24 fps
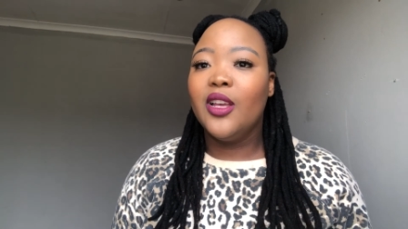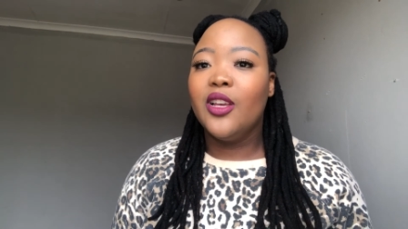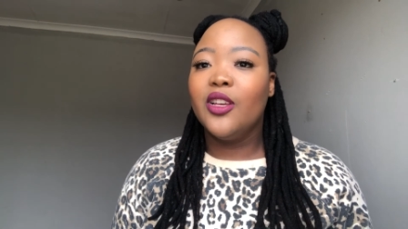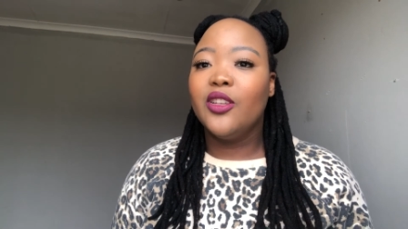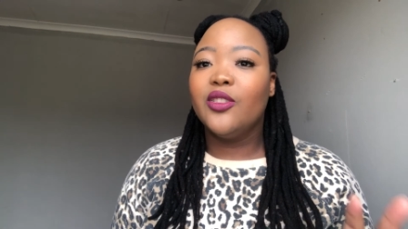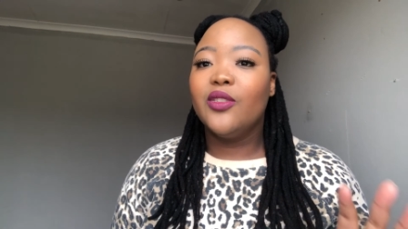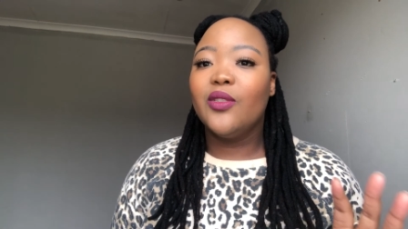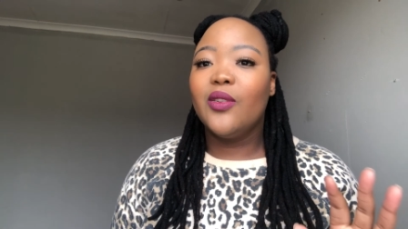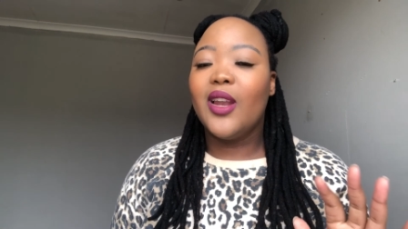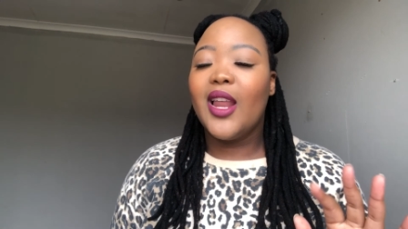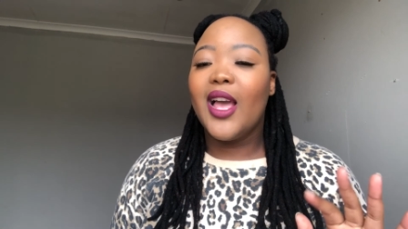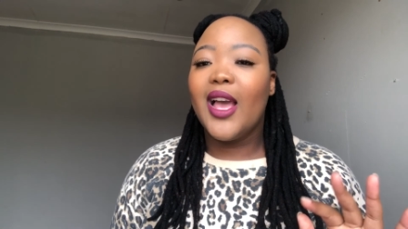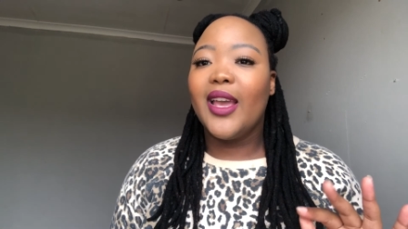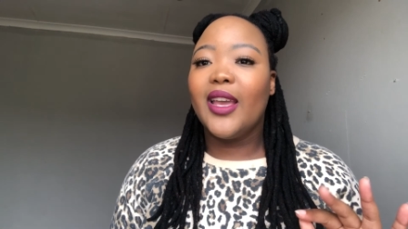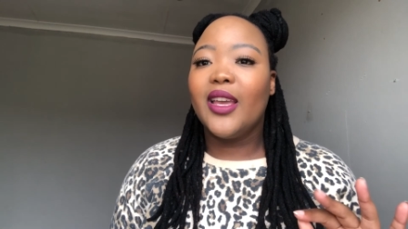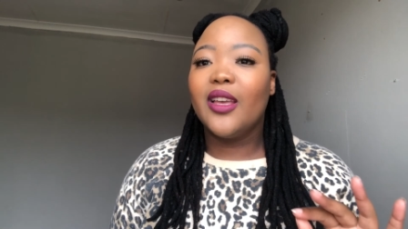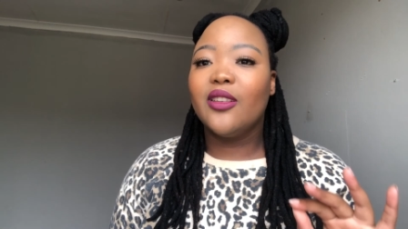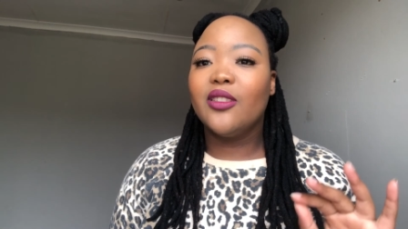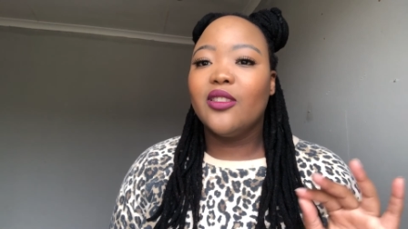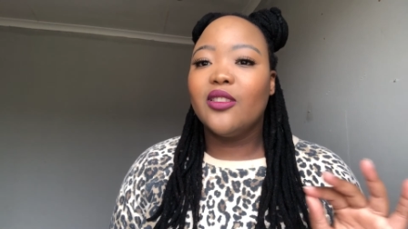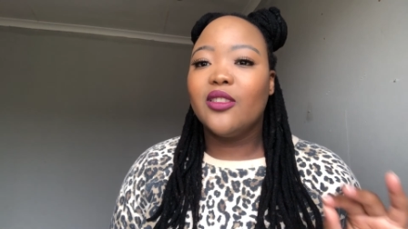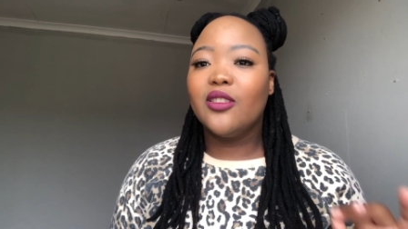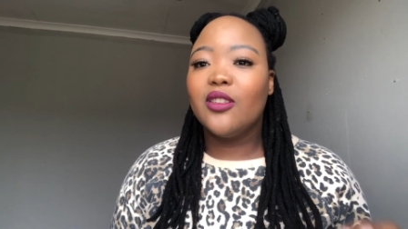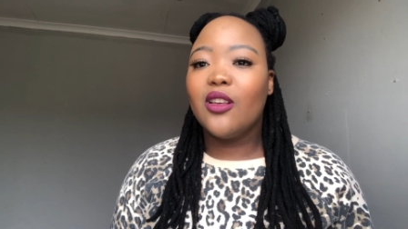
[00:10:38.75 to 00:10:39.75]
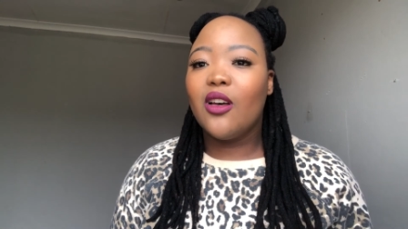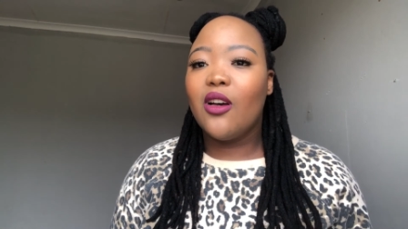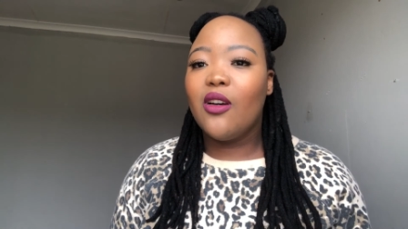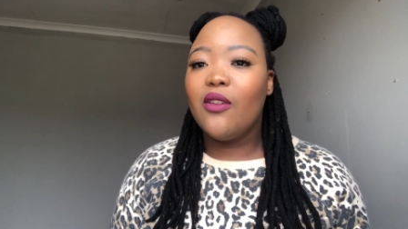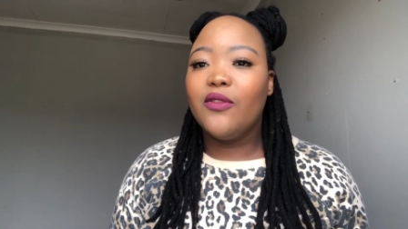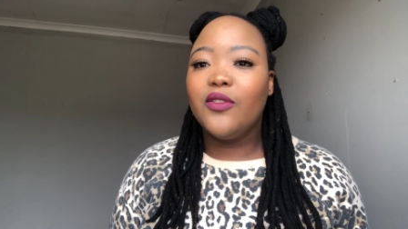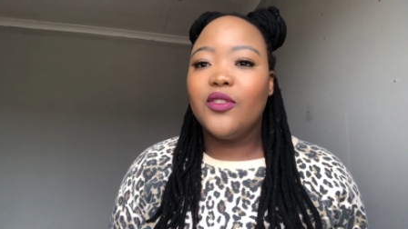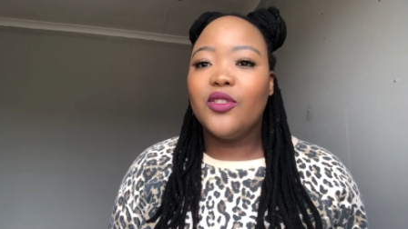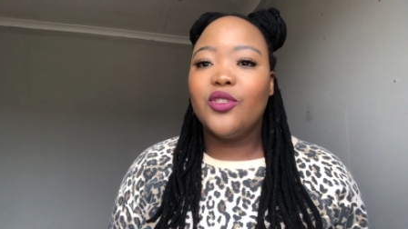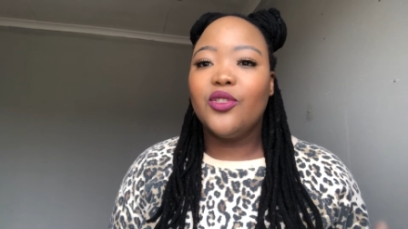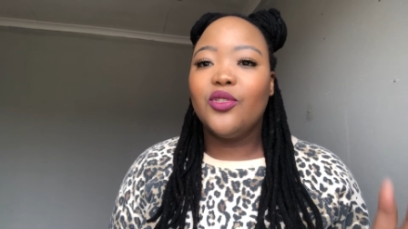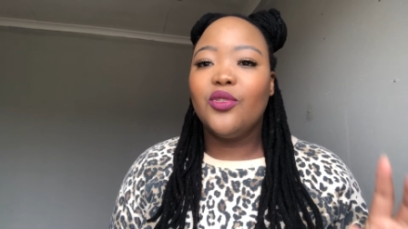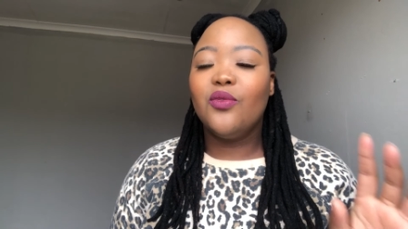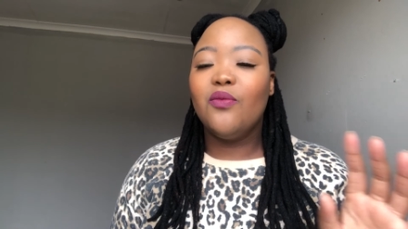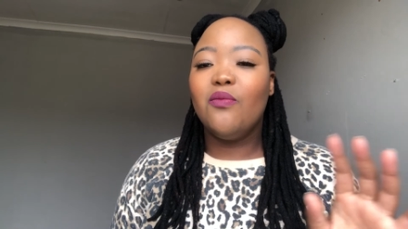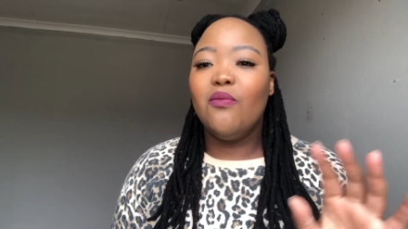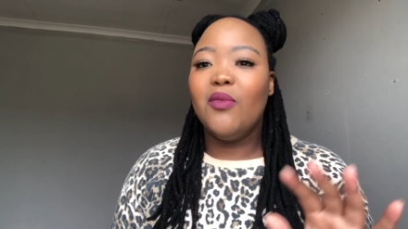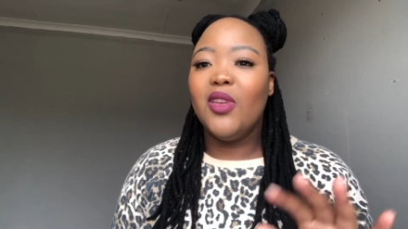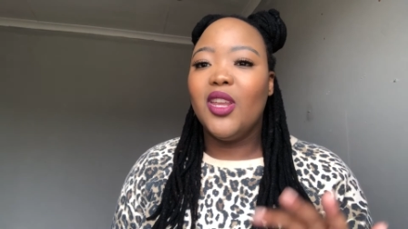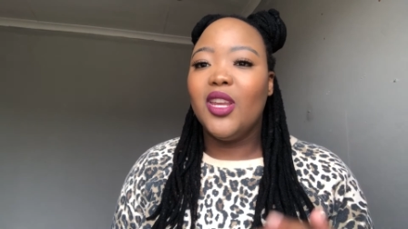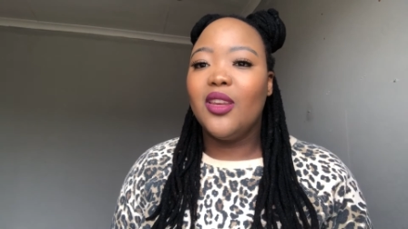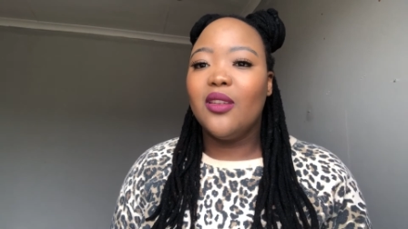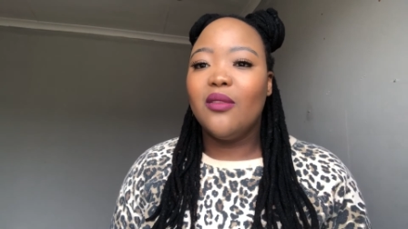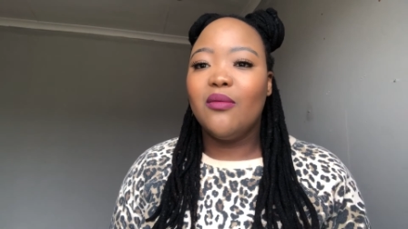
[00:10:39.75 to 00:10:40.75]
So like a soft to
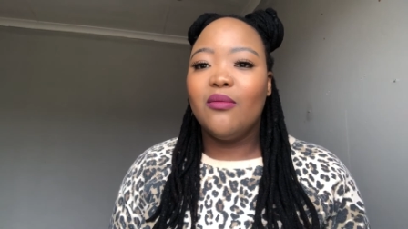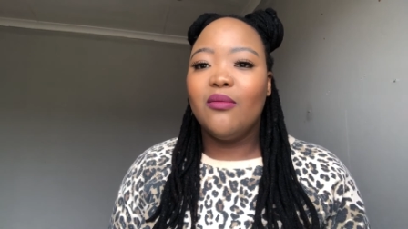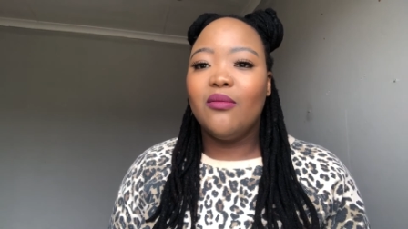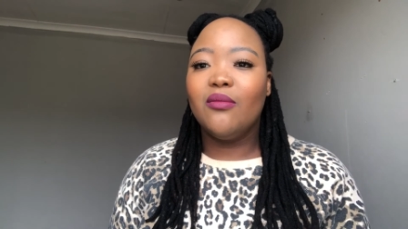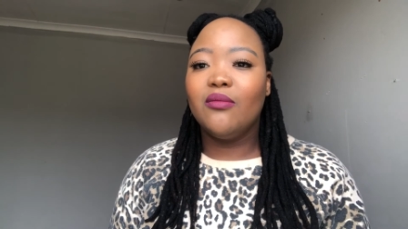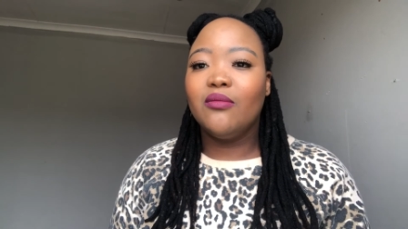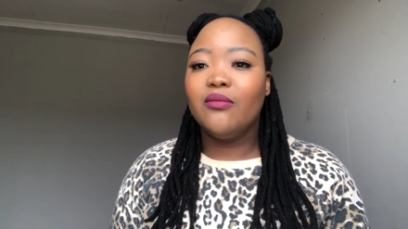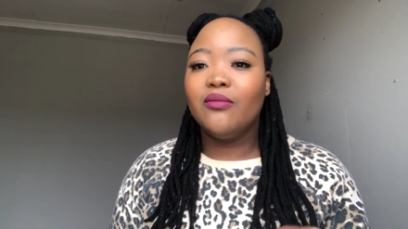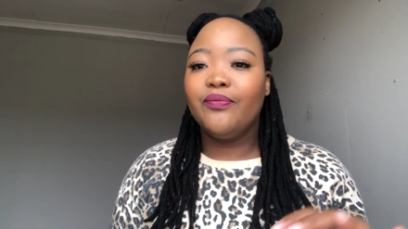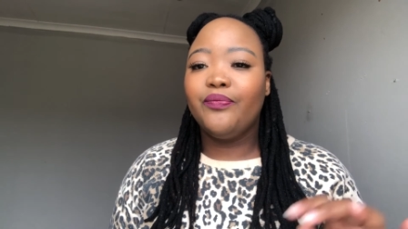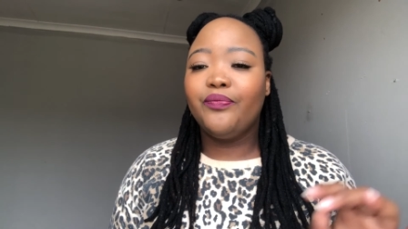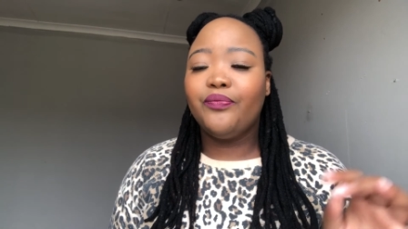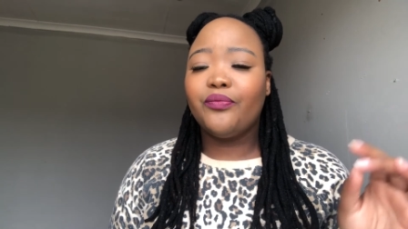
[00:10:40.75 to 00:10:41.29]
medium